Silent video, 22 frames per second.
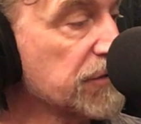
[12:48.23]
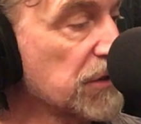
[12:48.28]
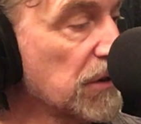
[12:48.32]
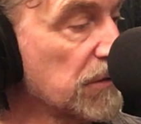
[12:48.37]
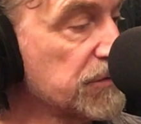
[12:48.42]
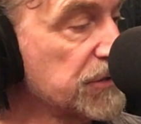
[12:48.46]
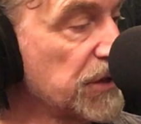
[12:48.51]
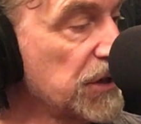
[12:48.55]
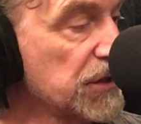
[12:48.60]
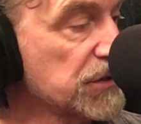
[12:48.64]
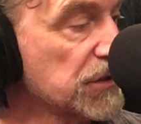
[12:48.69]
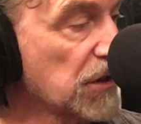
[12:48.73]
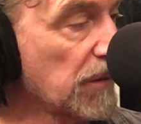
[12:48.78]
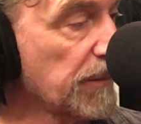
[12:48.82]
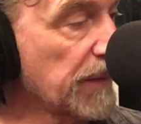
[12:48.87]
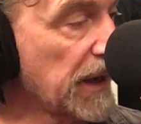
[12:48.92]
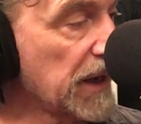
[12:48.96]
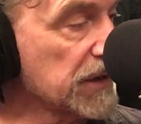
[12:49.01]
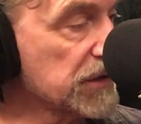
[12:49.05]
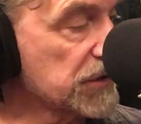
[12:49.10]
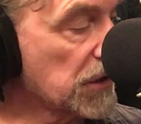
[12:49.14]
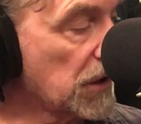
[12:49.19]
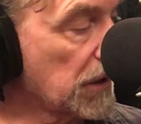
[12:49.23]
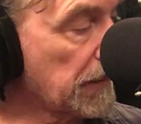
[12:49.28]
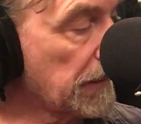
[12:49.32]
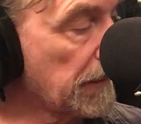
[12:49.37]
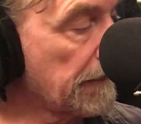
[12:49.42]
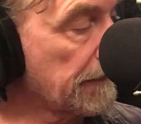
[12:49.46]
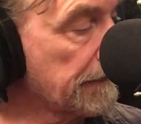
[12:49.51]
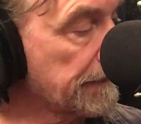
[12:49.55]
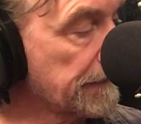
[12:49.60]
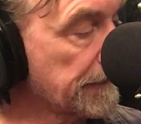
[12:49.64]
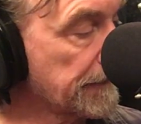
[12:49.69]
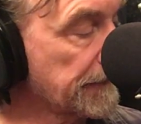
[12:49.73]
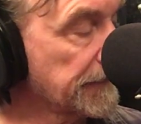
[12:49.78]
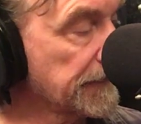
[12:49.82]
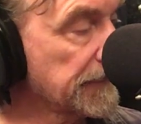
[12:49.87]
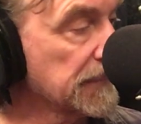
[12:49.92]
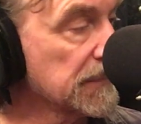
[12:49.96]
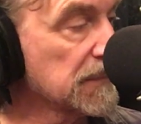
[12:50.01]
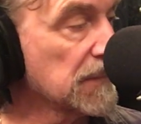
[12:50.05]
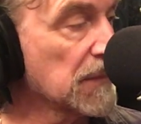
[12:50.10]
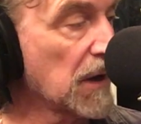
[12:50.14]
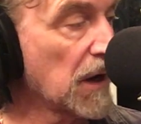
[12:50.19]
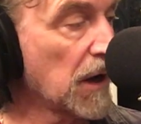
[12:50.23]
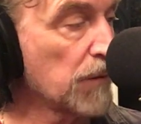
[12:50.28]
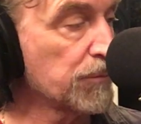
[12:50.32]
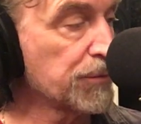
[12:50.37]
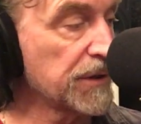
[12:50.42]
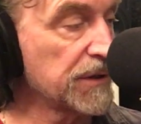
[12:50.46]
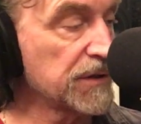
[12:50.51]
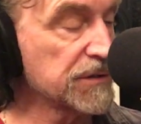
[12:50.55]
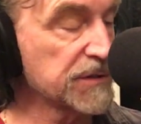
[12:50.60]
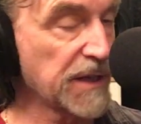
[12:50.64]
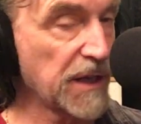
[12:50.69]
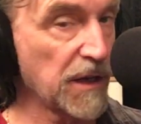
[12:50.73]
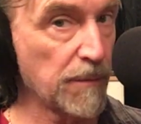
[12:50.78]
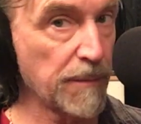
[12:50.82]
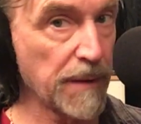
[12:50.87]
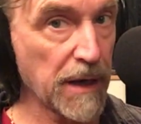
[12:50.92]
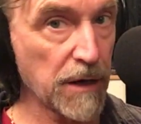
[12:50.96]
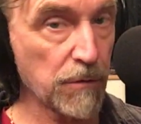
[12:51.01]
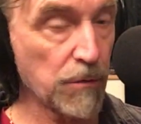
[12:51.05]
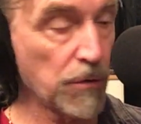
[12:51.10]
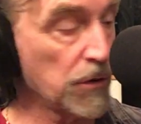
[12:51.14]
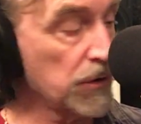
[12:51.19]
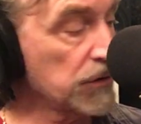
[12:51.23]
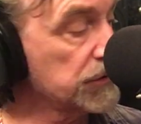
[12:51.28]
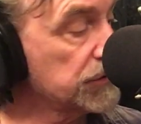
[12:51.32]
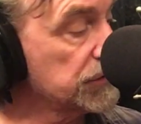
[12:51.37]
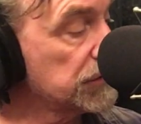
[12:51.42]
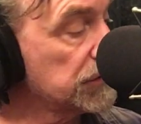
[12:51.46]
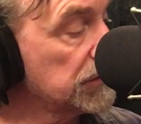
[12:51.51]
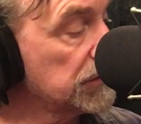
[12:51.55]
sharp, G sharp, A sharp. I'll play the scale backwards.